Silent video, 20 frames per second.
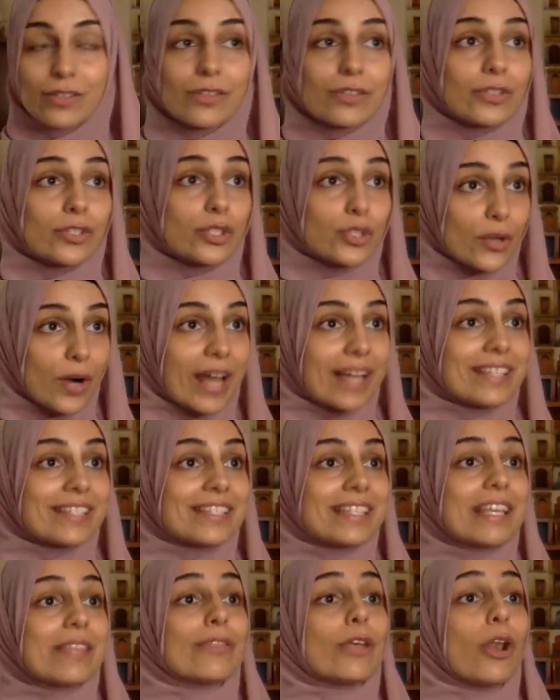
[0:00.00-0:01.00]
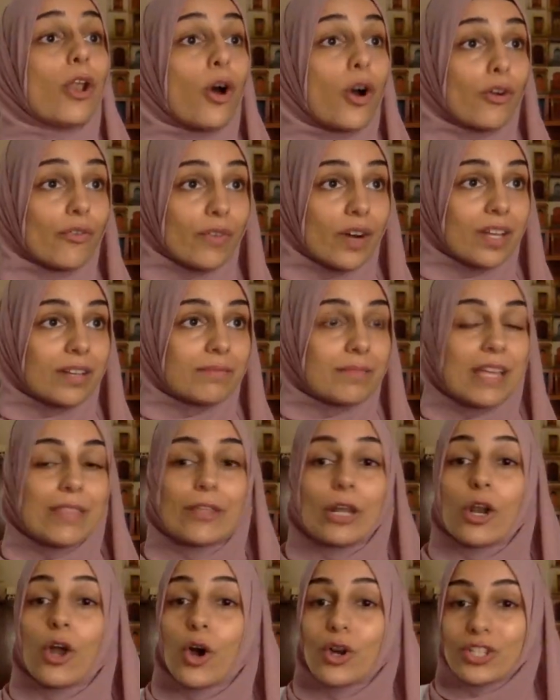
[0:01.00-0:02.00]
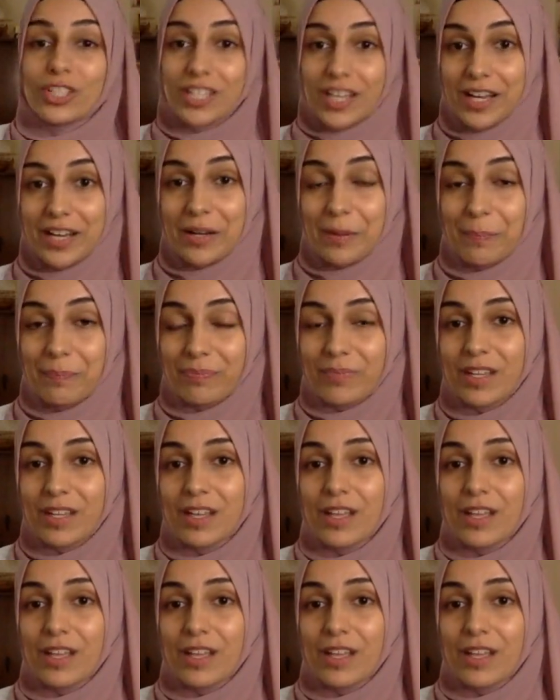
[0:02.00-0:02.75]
stress in the long run, in the long term.